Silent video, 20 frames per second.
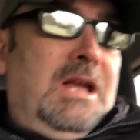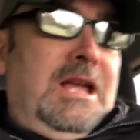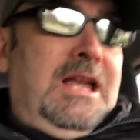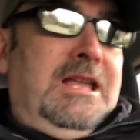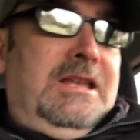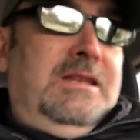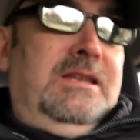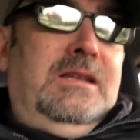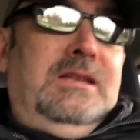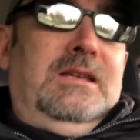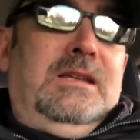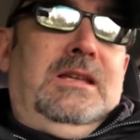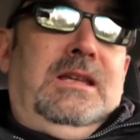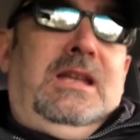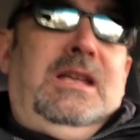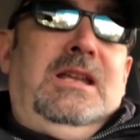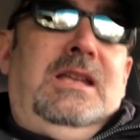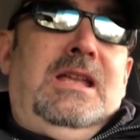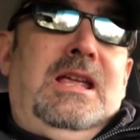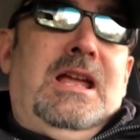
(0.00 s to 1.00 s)
And
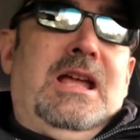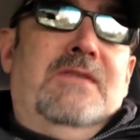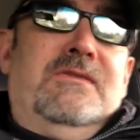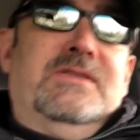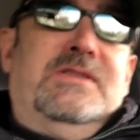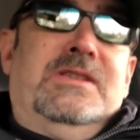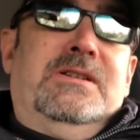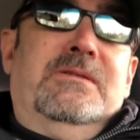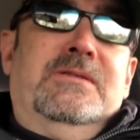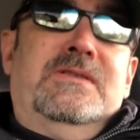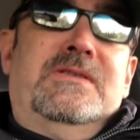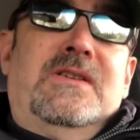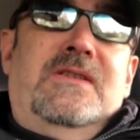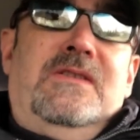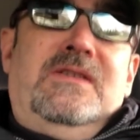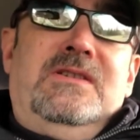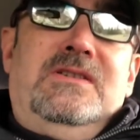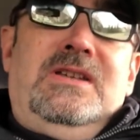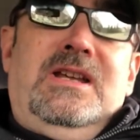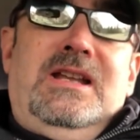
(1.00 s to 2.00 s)
he'd have a series
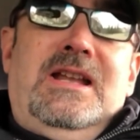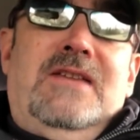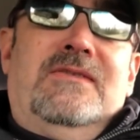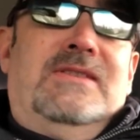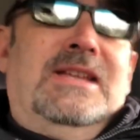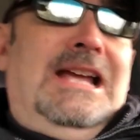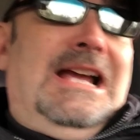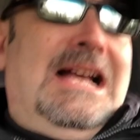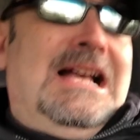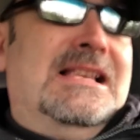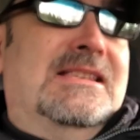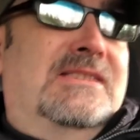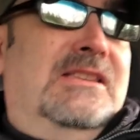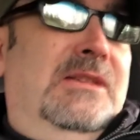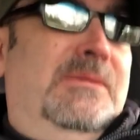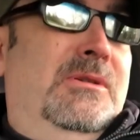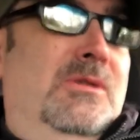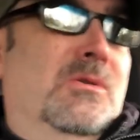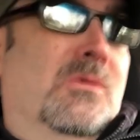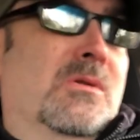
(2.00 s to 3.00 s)
of things he'd have to ask
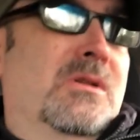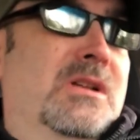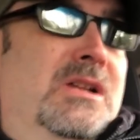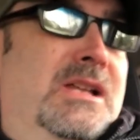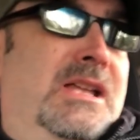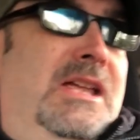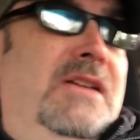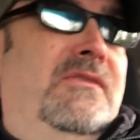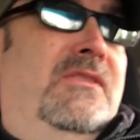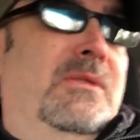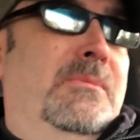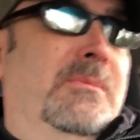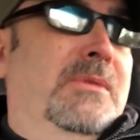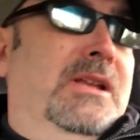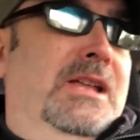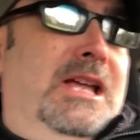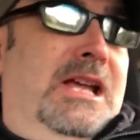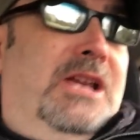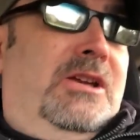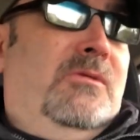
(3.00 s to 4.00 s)
them in order to give them
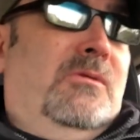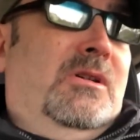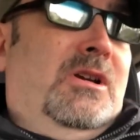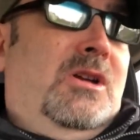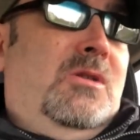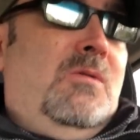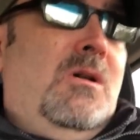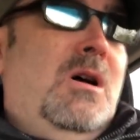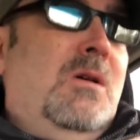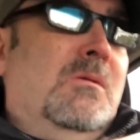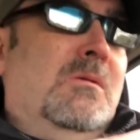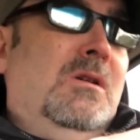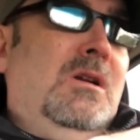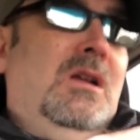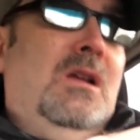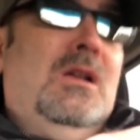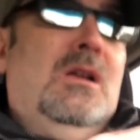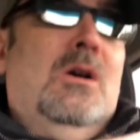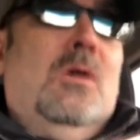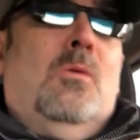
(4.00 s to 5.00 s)
an accurate quote.
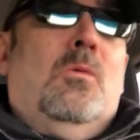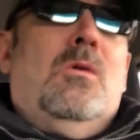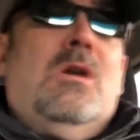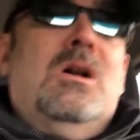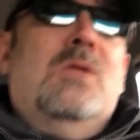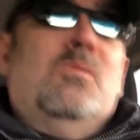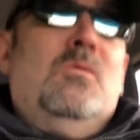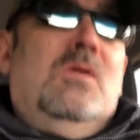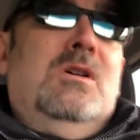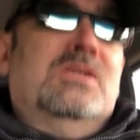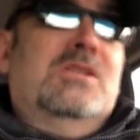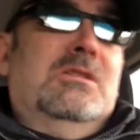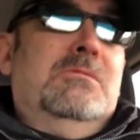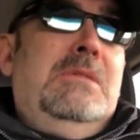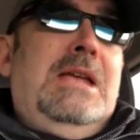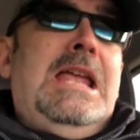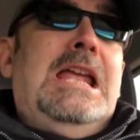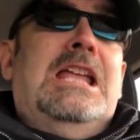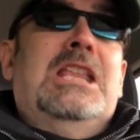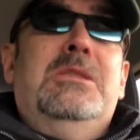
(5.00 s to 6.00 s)
One was the
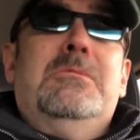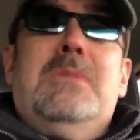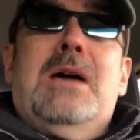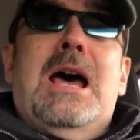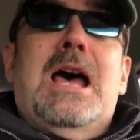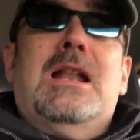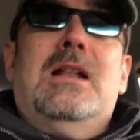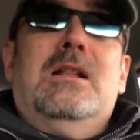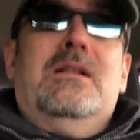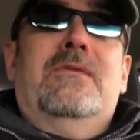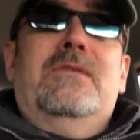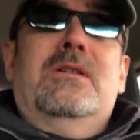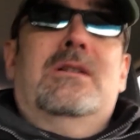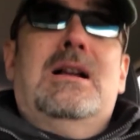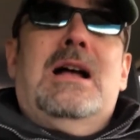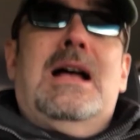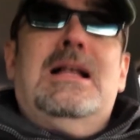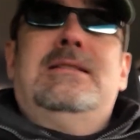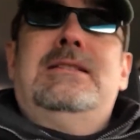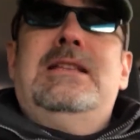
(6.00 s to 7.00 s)
make and the model of their
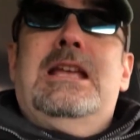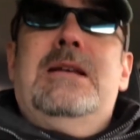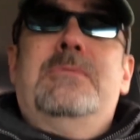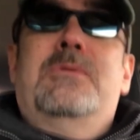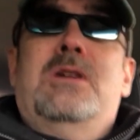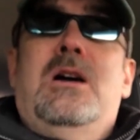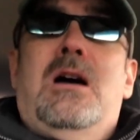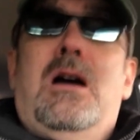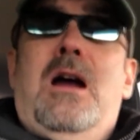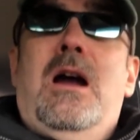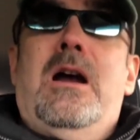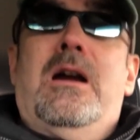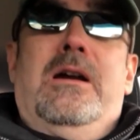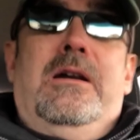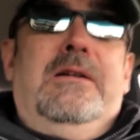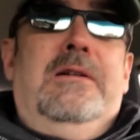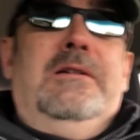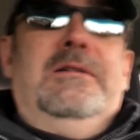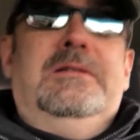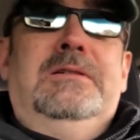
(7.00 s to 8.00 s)
goddamn car.
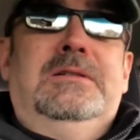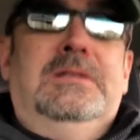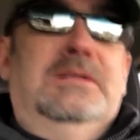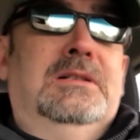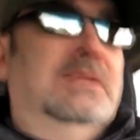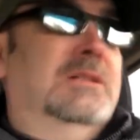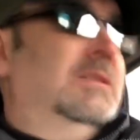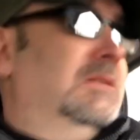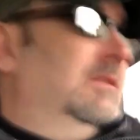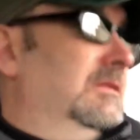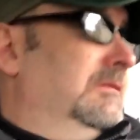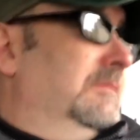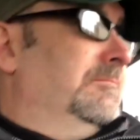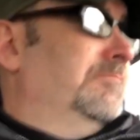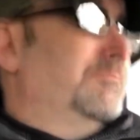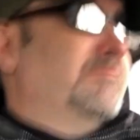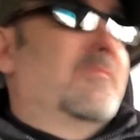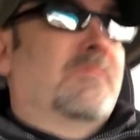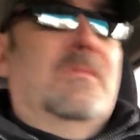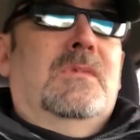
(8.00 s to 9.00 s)

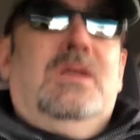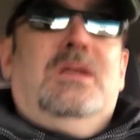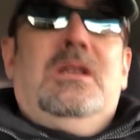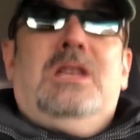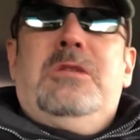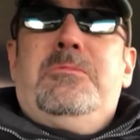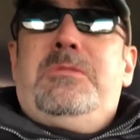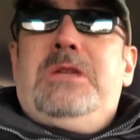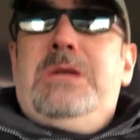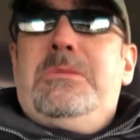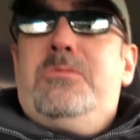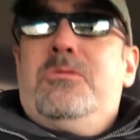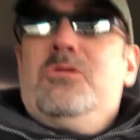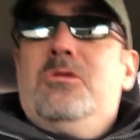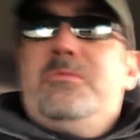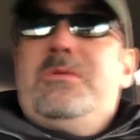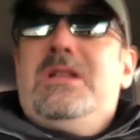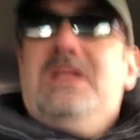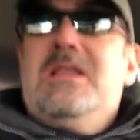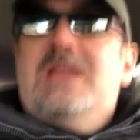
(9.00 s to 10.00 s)
And people
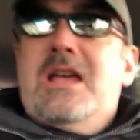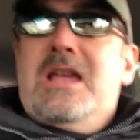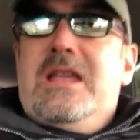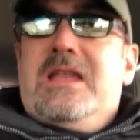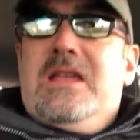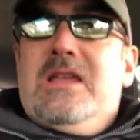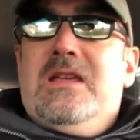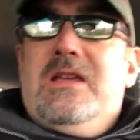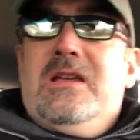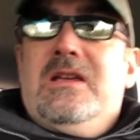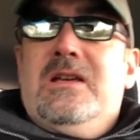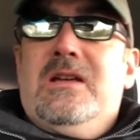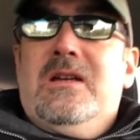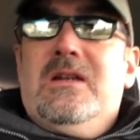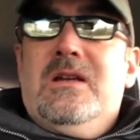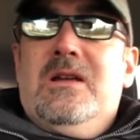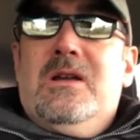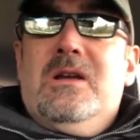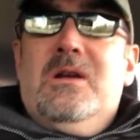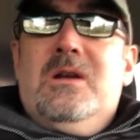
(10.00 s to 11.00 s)
would be like,
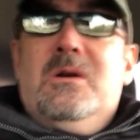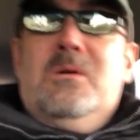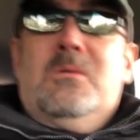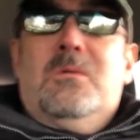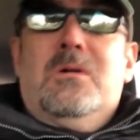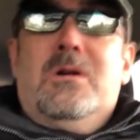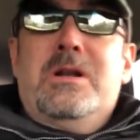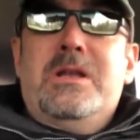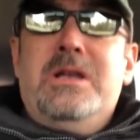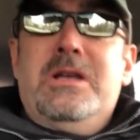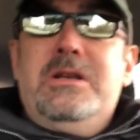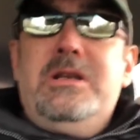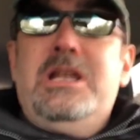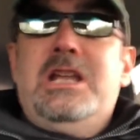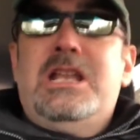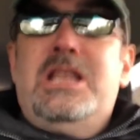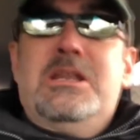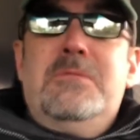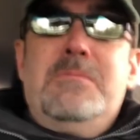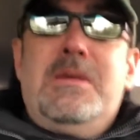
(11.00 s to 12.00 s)
What do you
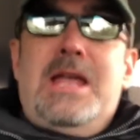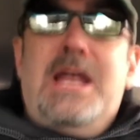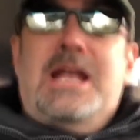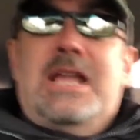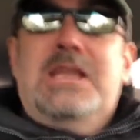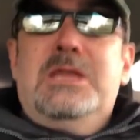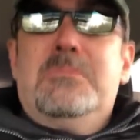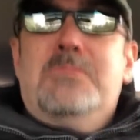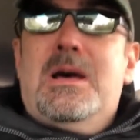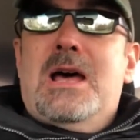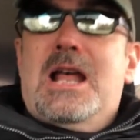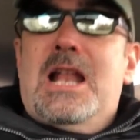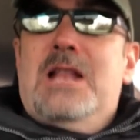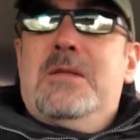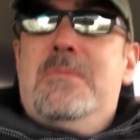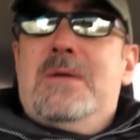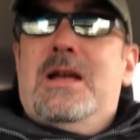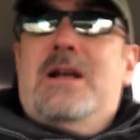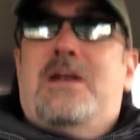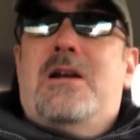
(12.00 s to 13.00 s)
need the make and the model
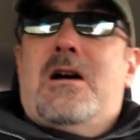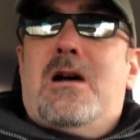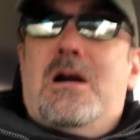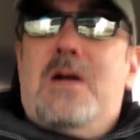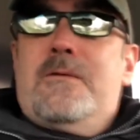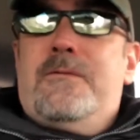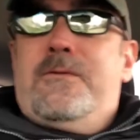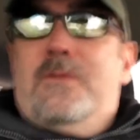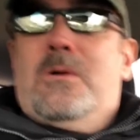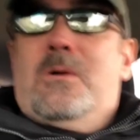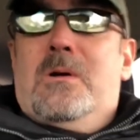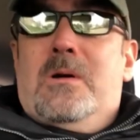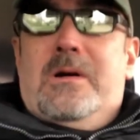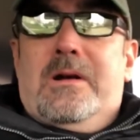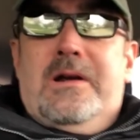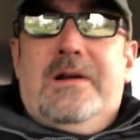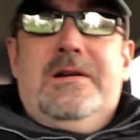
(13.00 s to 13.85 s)
of my car for?